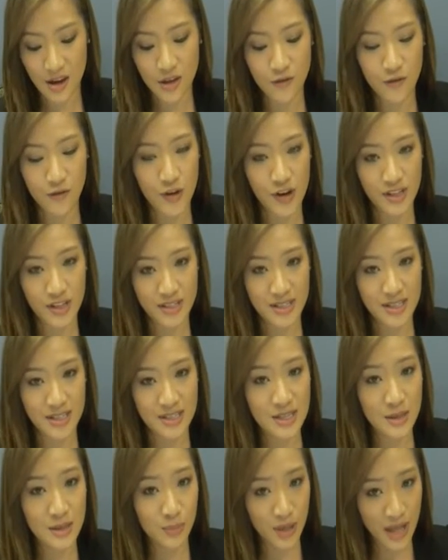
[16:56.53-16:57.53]
The first
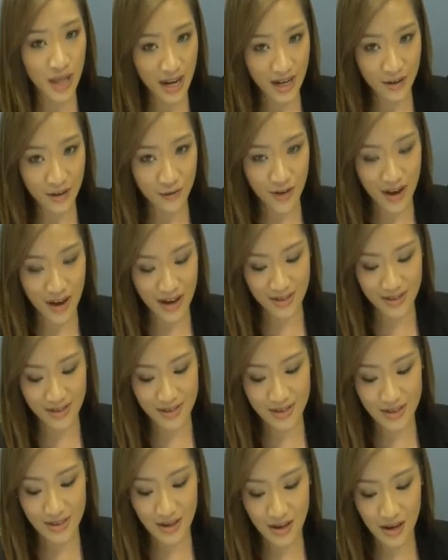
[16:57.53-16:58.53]
is the planning
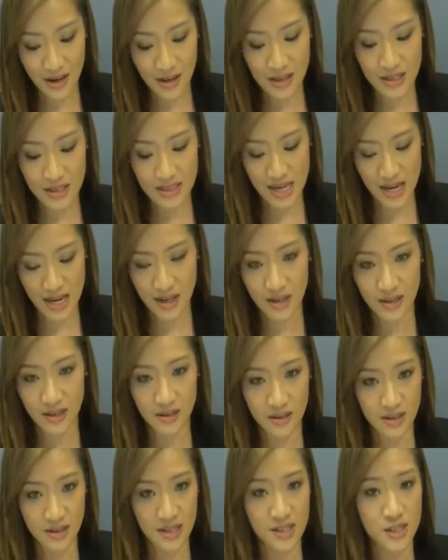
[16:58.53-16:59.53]
phase. The
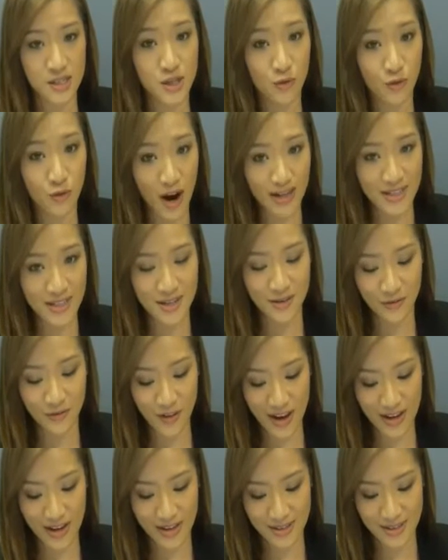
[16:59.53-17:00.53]
second is the writing
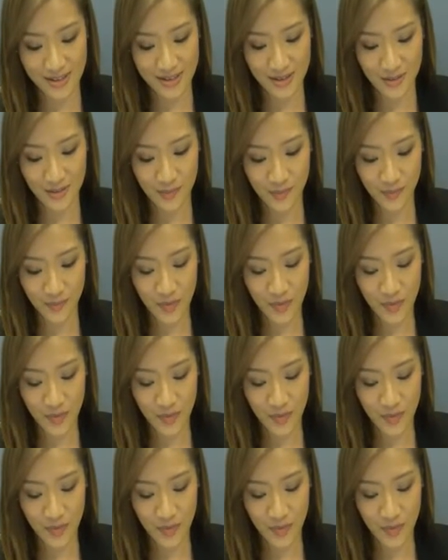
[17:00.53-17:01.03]
phase.